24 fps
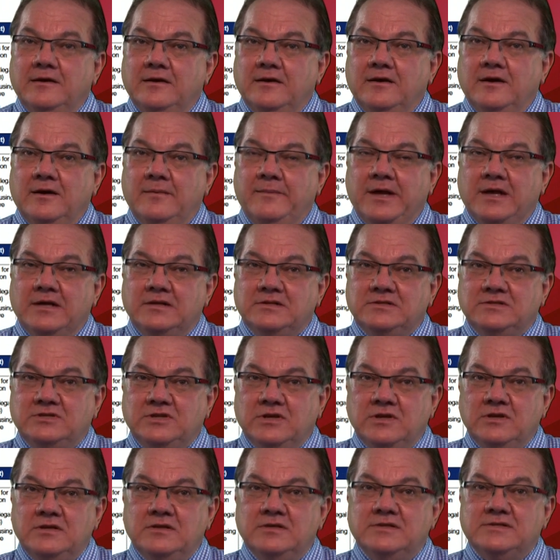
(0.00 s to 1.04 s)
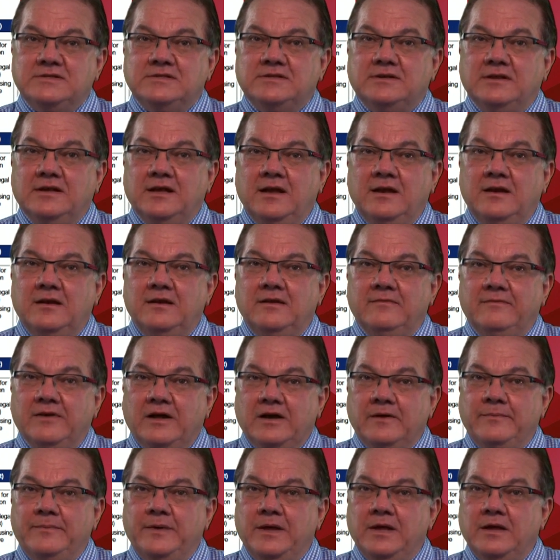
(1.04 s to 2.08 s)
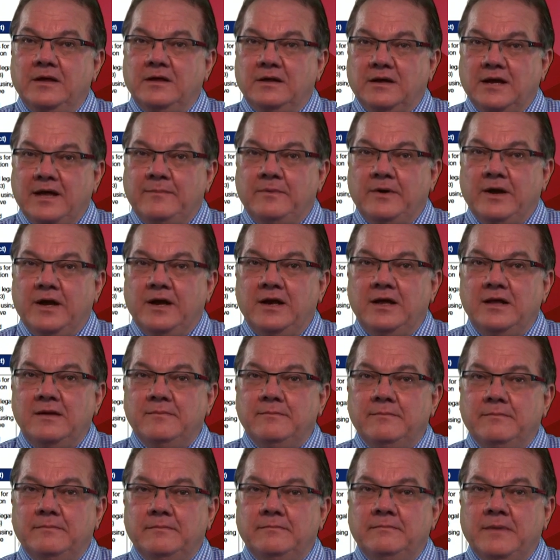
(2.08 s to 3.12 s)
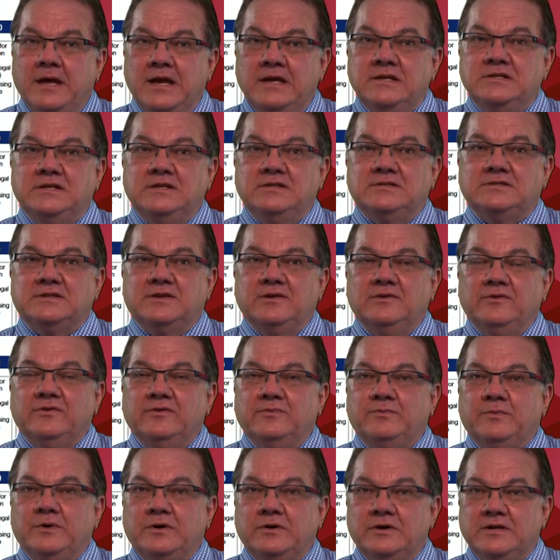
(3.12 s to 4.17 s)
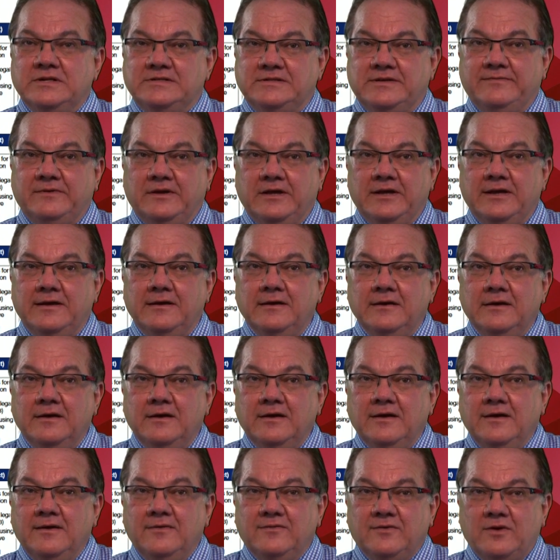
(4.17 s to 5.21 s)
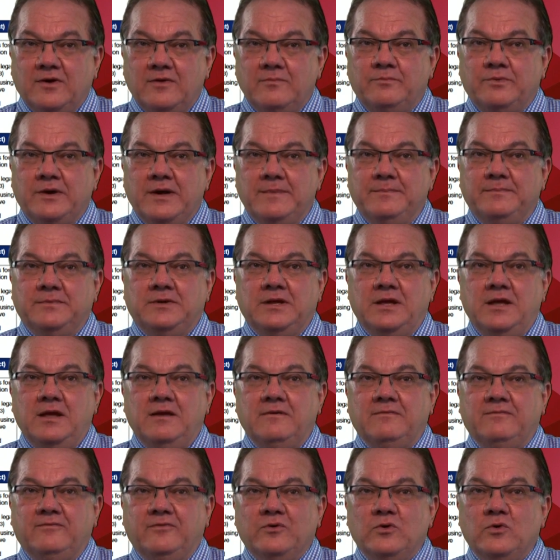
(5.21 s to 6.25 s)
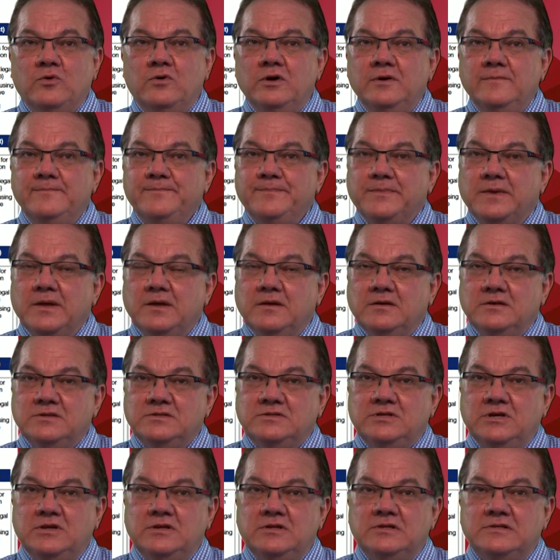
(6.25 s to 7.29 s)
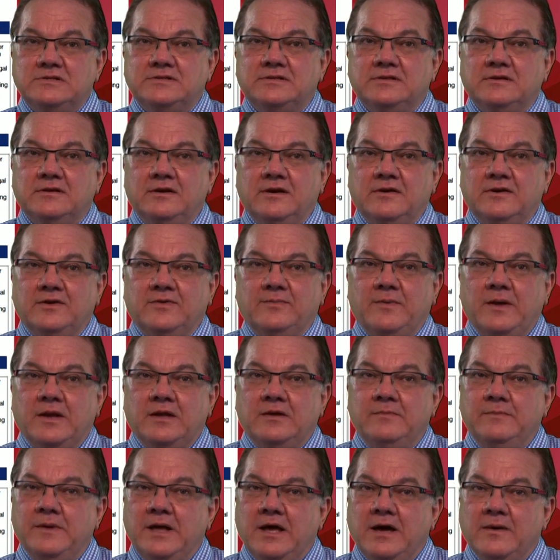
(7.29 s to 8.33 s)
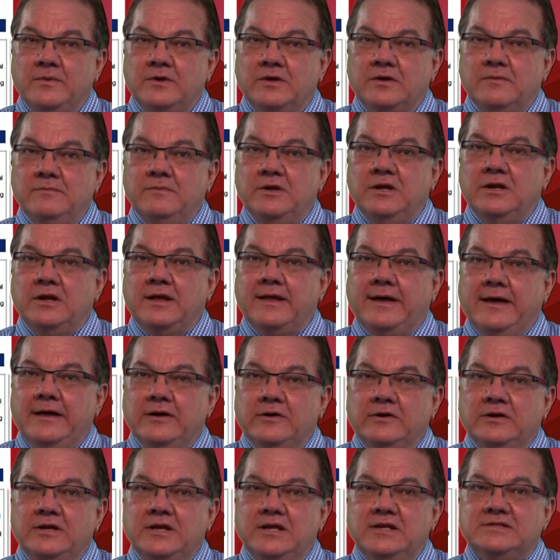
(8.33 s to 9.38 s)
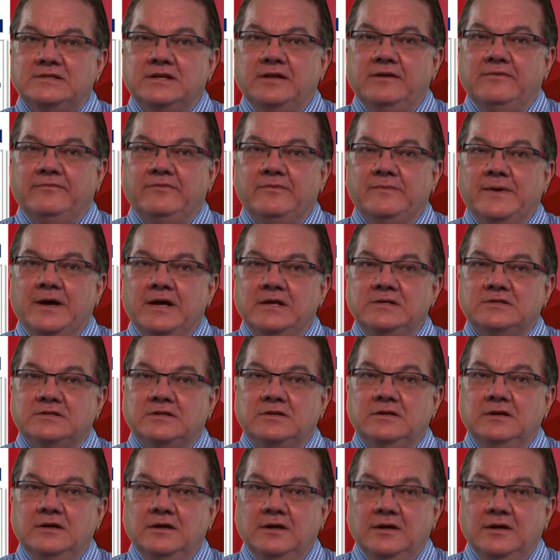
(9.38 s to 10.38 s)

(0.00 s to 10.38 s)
about students in developing, collaborating, managing skills progressively. So in prep to year 4, students are expected to be able to communicate ideas and information